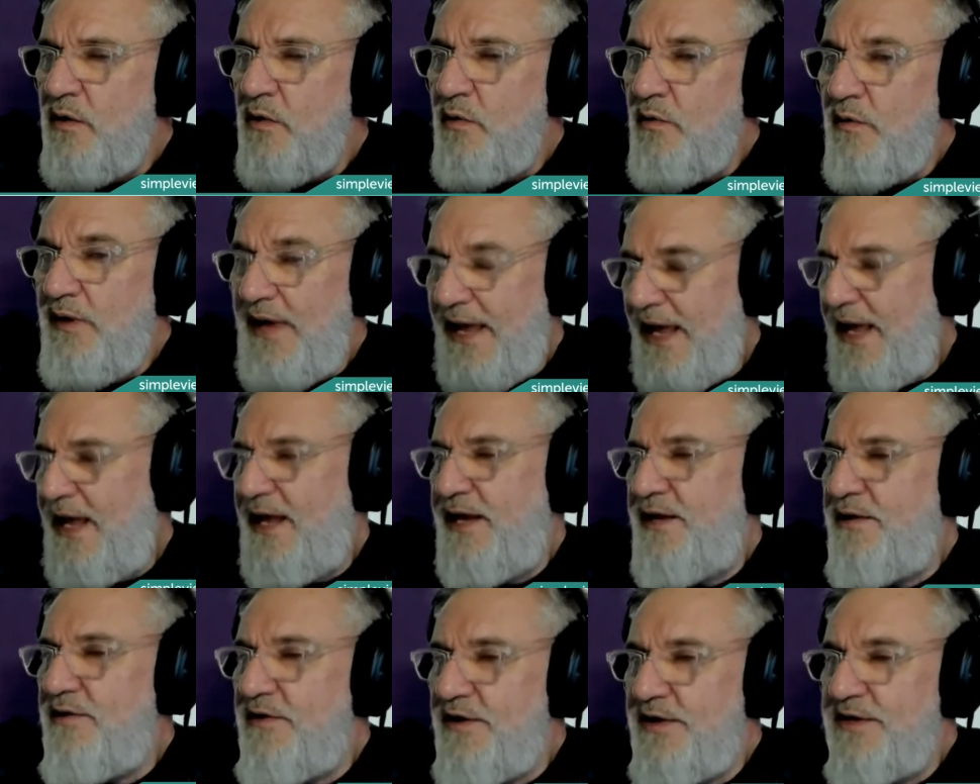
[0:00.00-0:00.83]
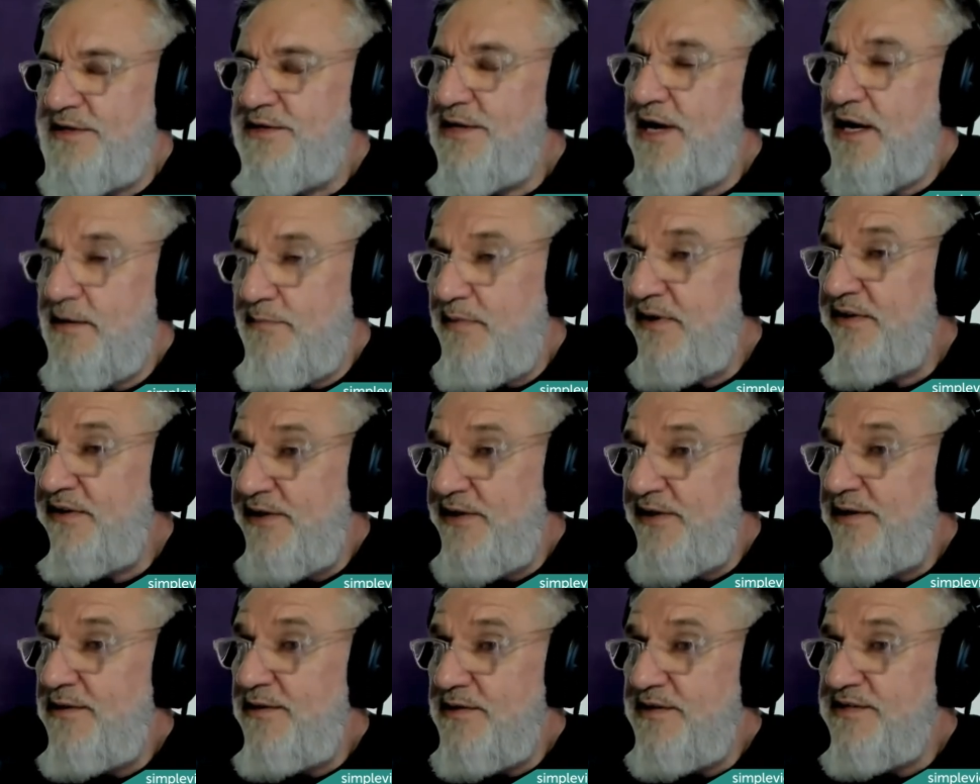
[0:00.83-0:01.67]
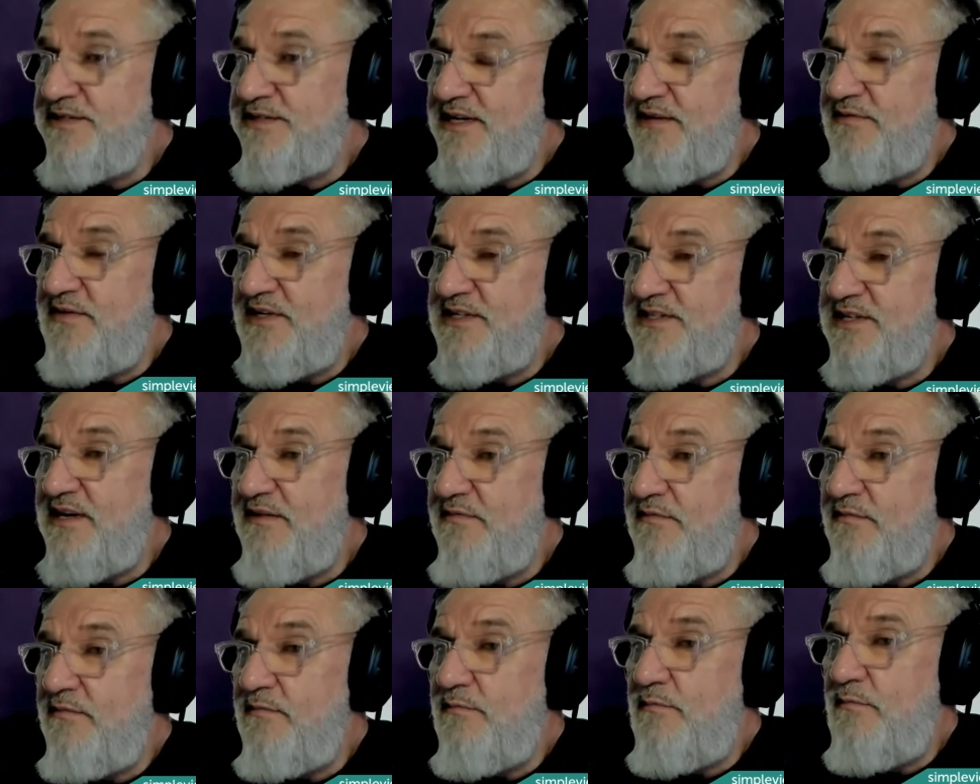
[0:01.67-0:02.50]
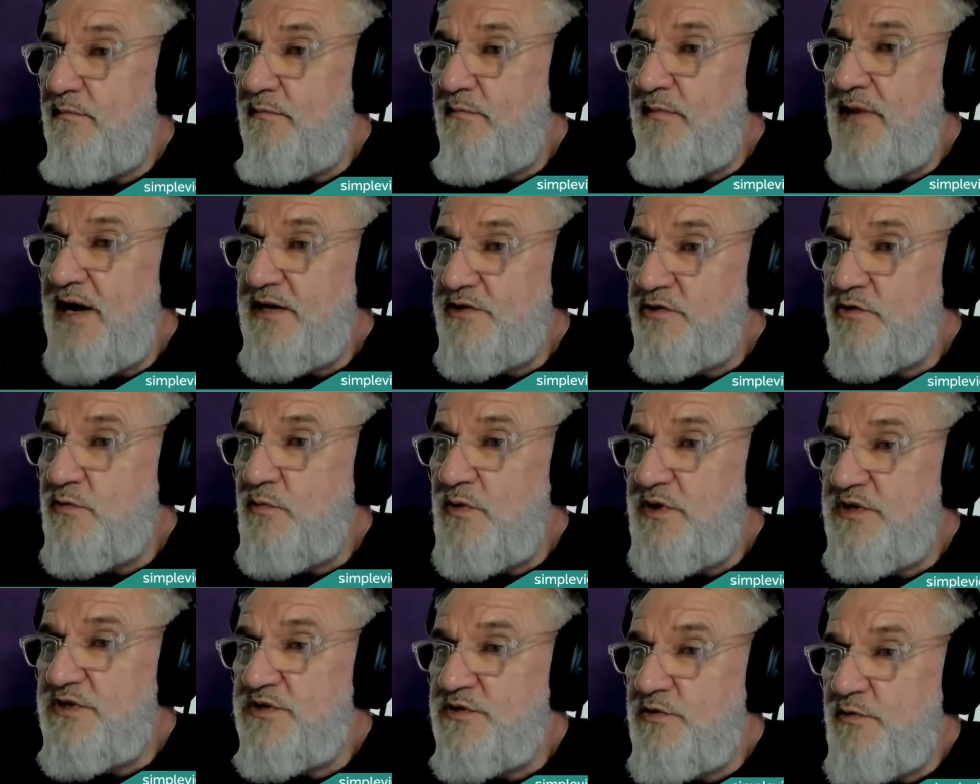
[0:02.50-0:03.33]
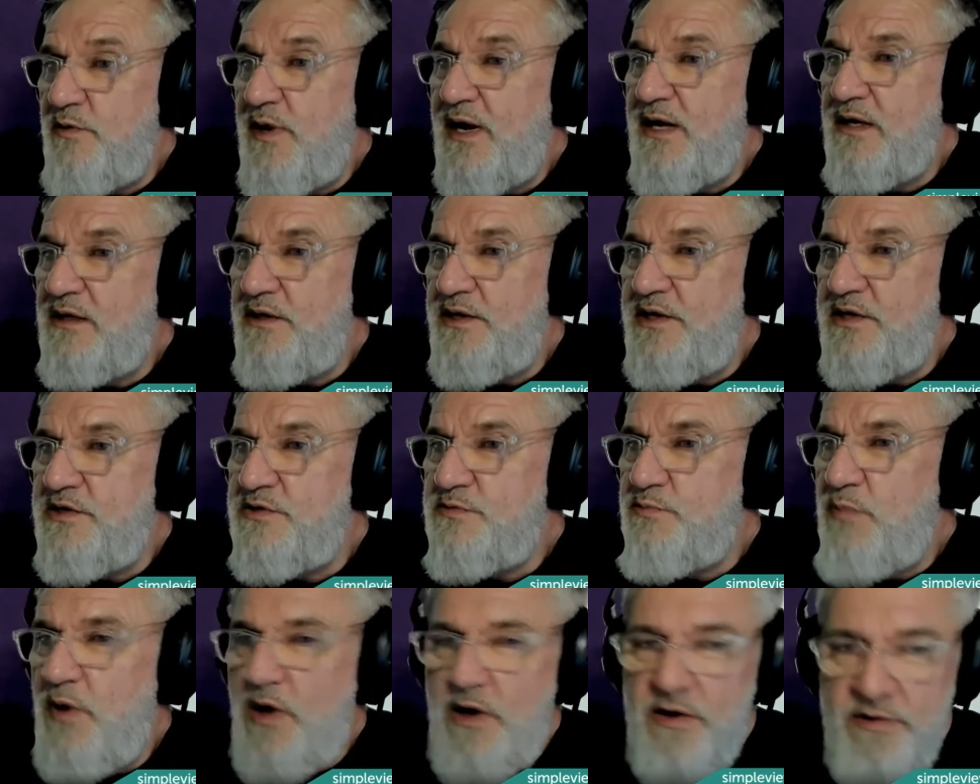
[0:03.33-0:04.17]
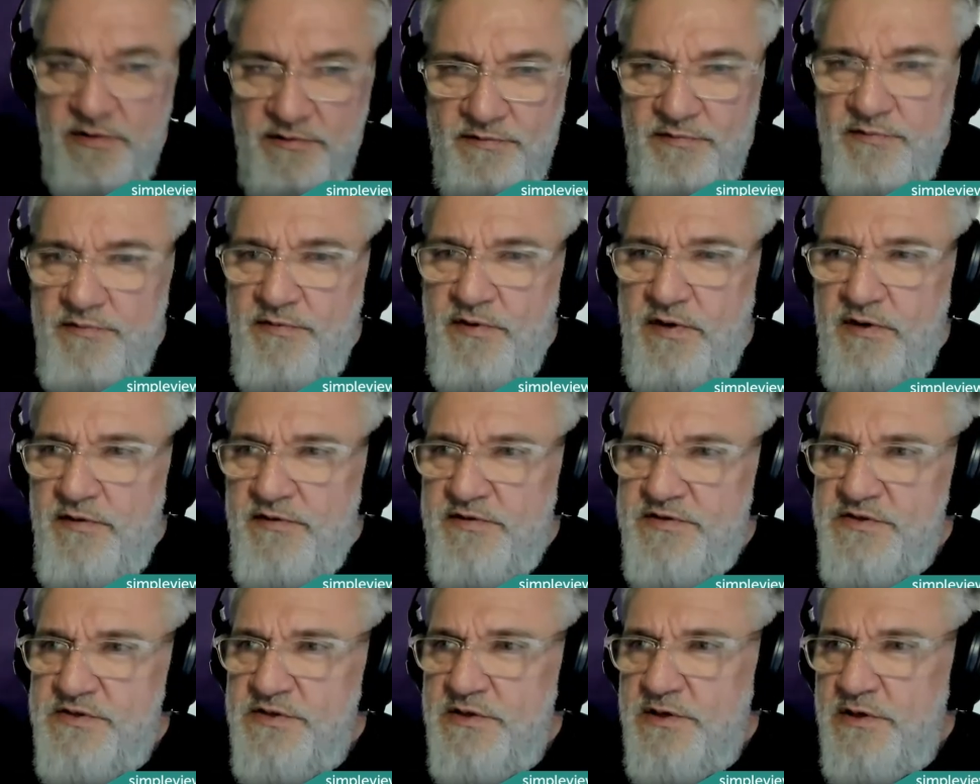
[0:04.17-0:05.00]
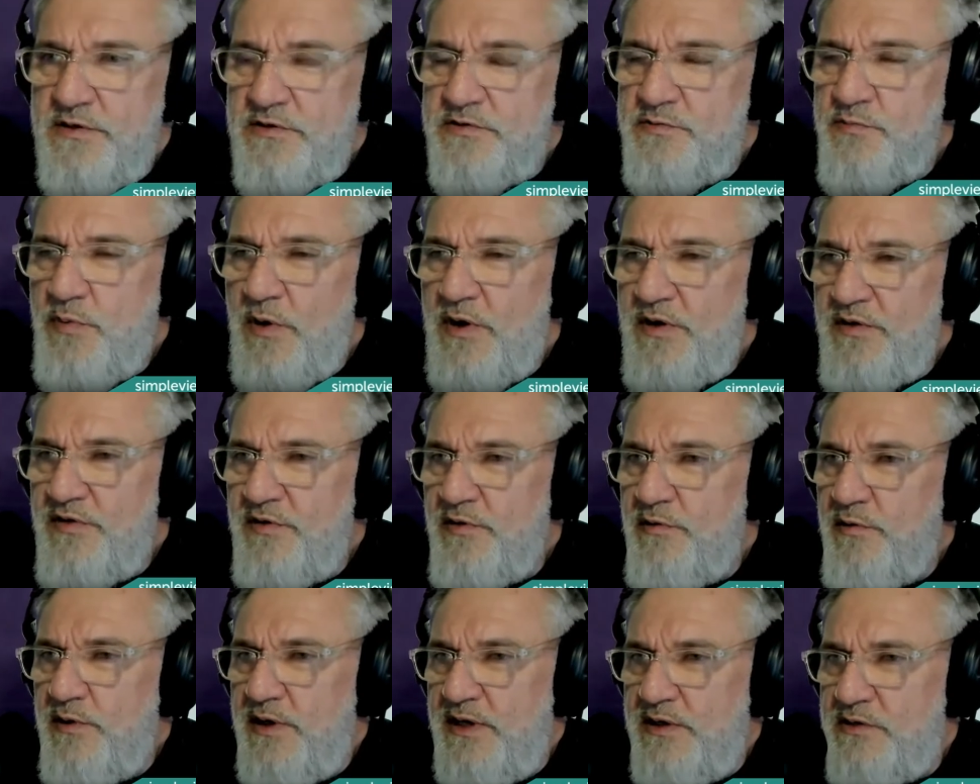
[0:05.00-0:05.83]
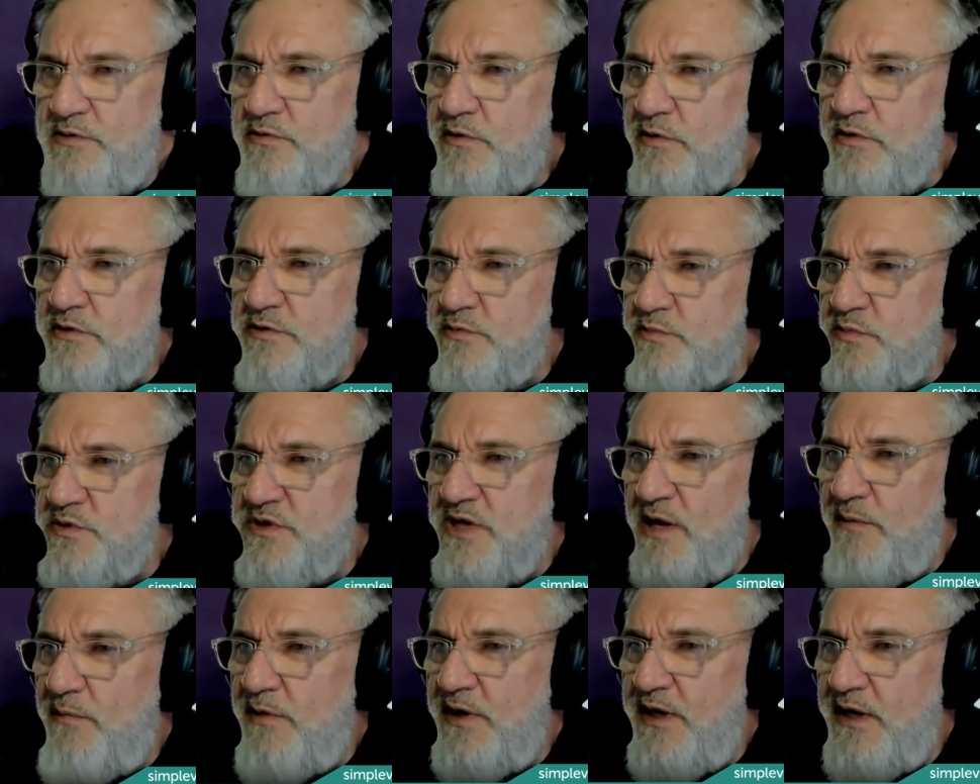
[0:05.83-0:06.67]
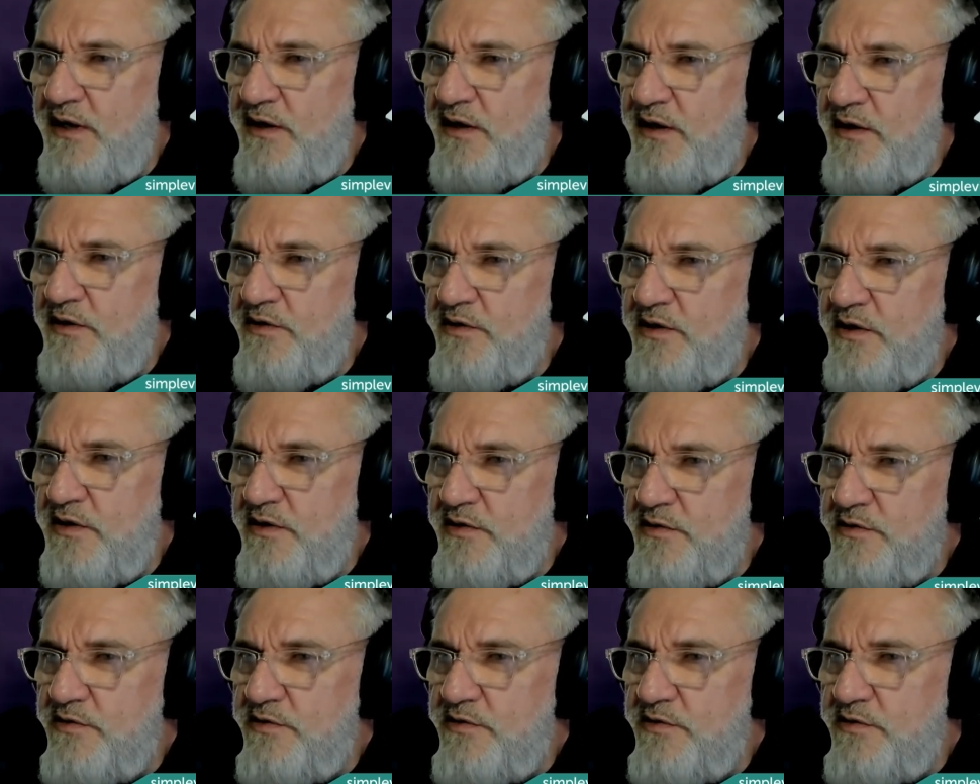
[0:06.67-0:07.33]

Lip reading: you're going to talk about the 177 measurements directly as part of the Green Tourism Summit and